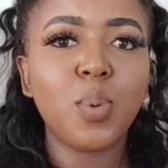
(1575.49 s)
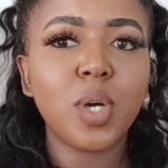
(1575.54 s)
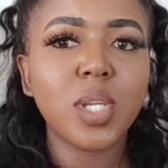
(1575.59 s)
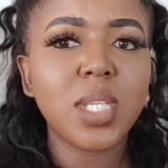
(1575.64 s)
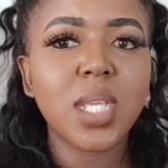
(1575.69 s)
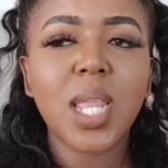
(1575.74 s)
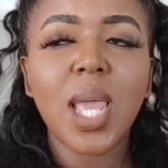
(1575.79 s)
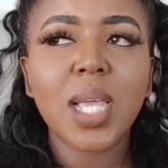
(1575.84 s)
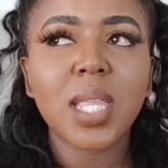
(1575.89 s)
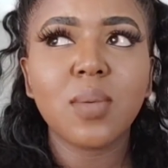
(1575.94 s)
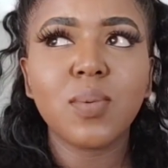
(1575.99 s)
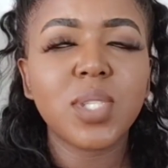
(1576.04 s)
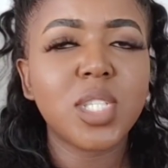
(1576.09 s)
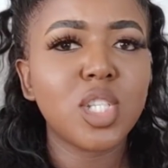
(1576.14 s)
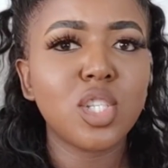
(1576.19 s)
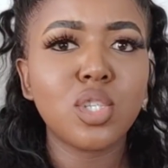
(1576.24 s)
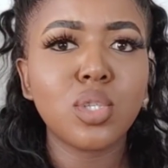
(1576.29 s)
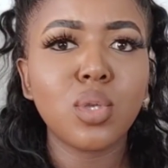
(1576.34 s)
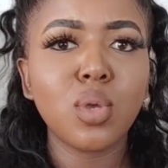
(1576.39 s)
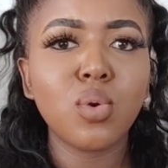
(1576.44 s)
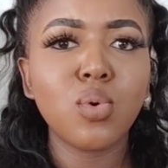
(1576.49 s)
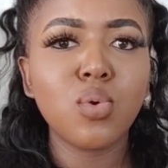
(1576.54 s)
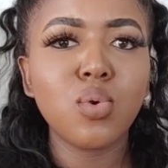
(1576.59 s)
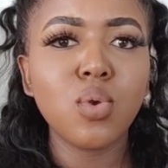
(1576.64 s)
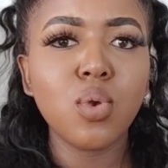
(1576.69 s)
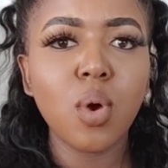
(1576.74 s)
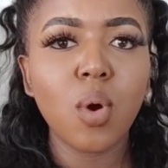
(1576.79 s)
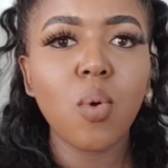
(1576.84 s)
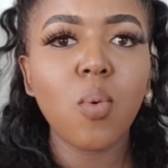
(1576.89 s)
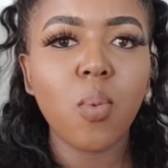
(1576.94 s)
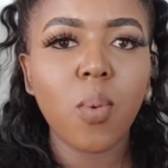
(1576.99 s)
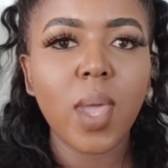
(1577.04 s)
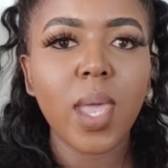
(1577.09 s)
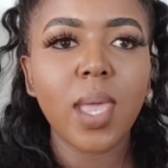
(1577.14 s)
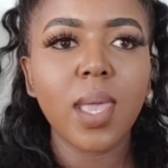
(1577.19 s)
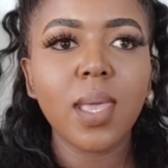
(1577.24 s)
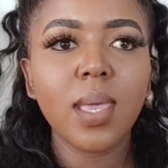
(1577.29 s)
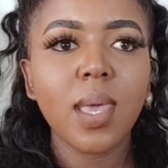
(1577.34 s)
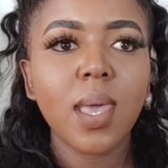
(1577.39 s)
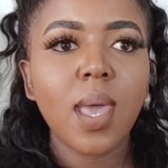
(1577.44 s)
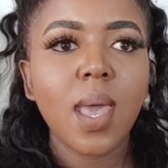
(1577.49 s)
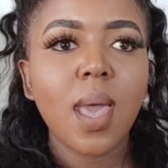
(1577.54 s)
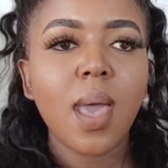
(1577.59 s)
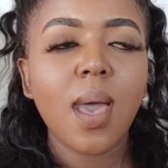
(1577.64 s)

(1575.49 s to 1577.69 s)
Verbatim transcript: body like there was just no way